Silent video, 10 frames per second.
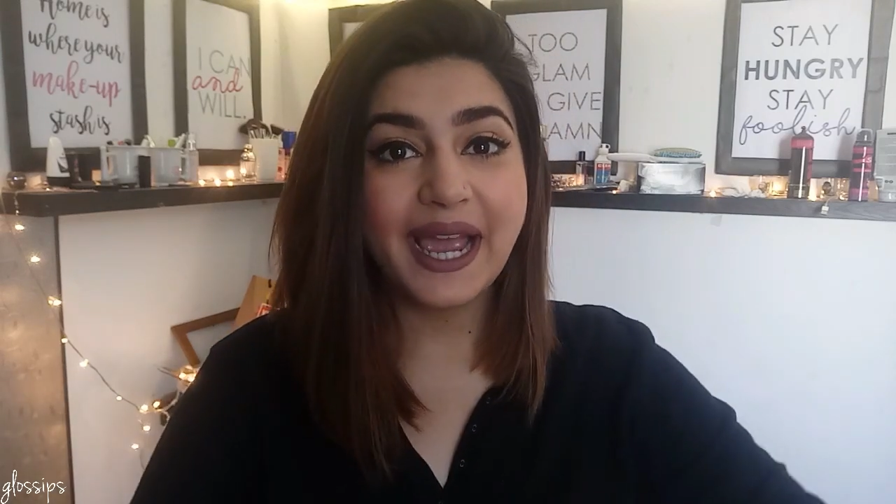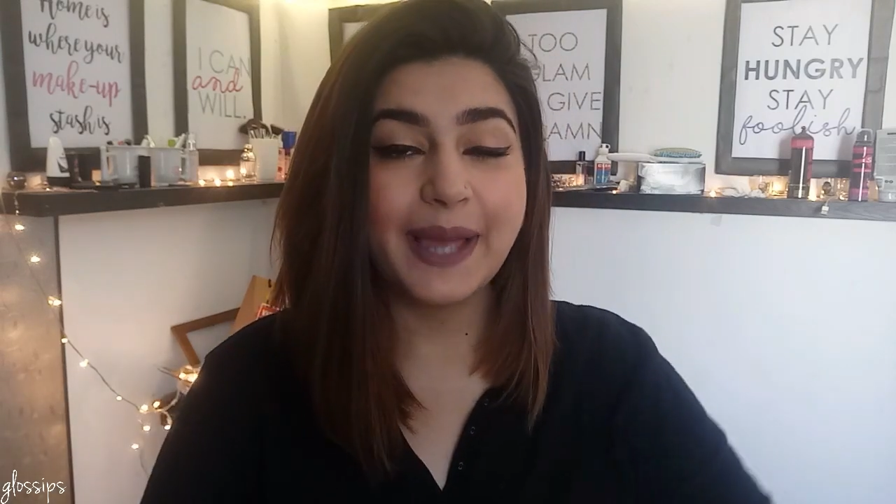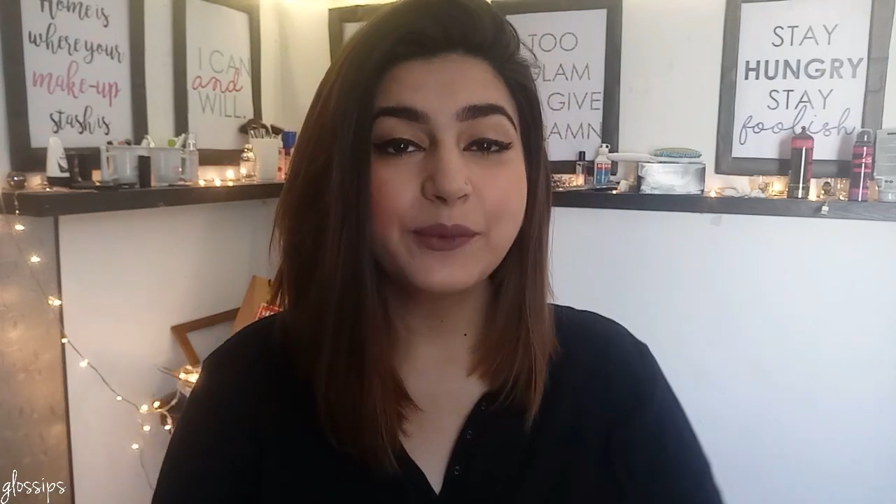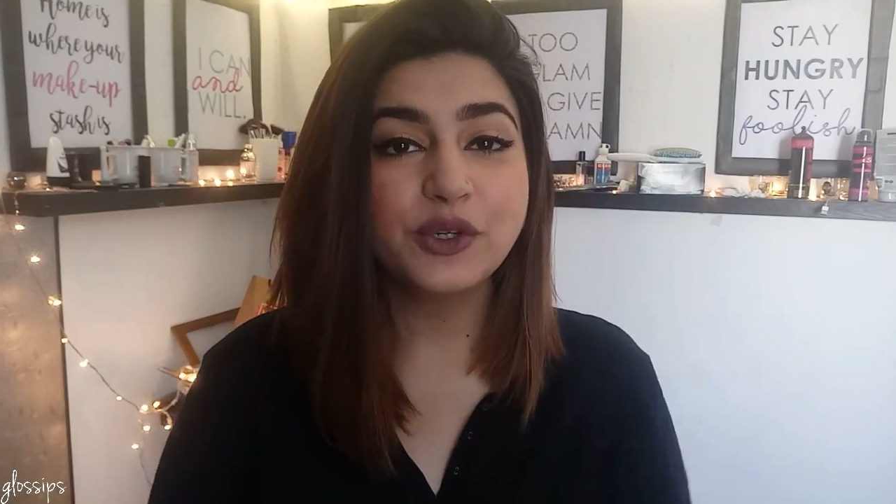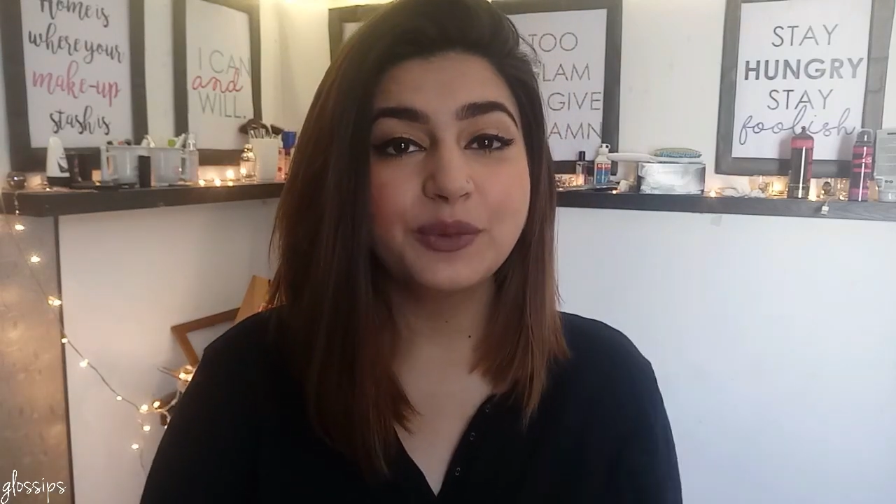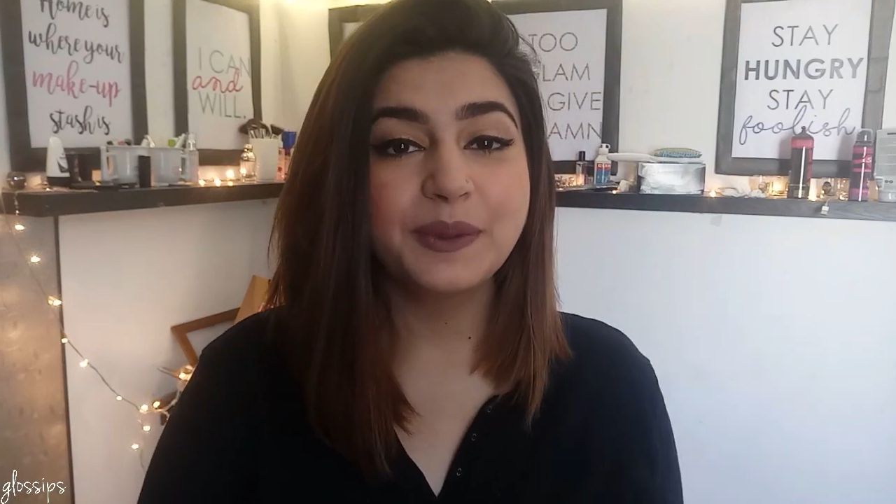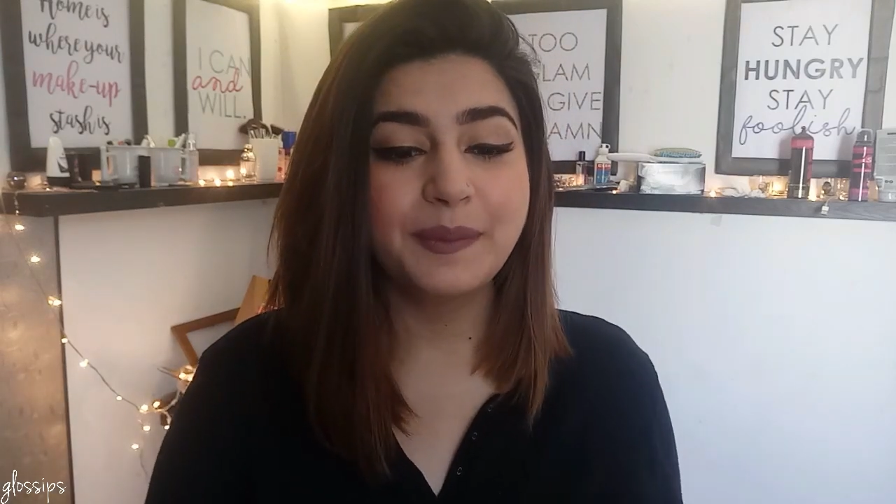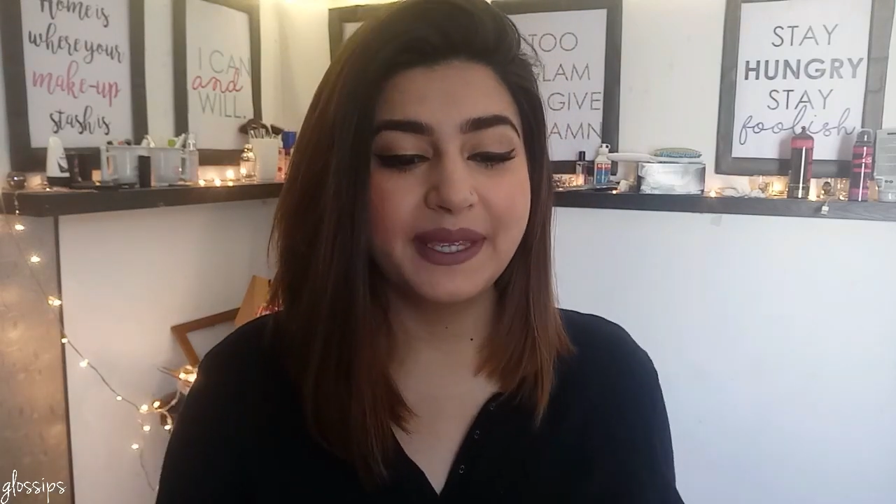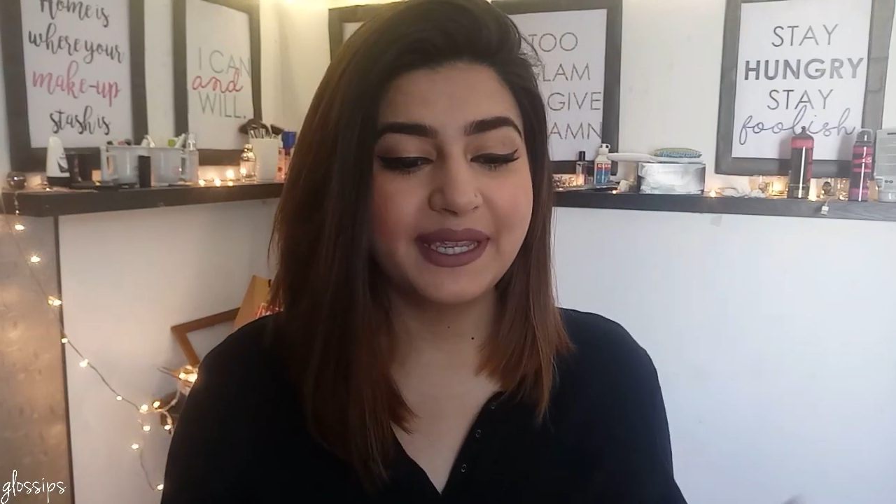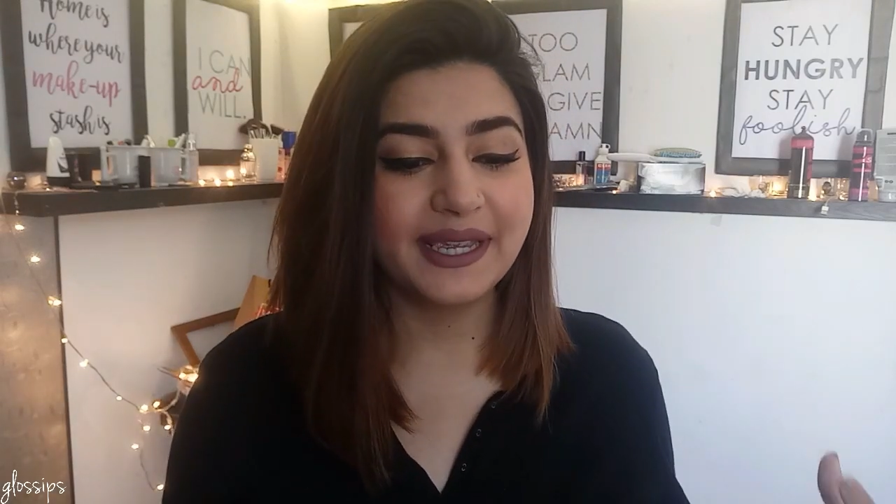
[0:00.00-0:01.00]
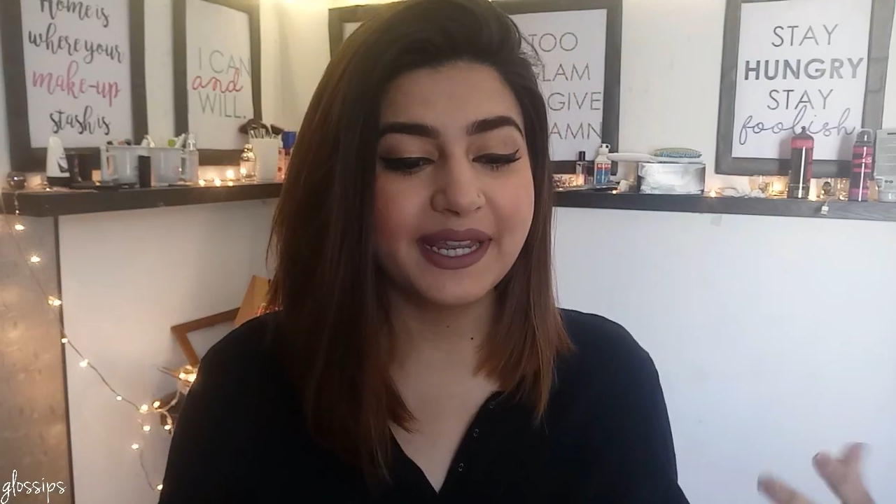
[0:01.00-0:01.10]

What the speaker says: I'm going to be making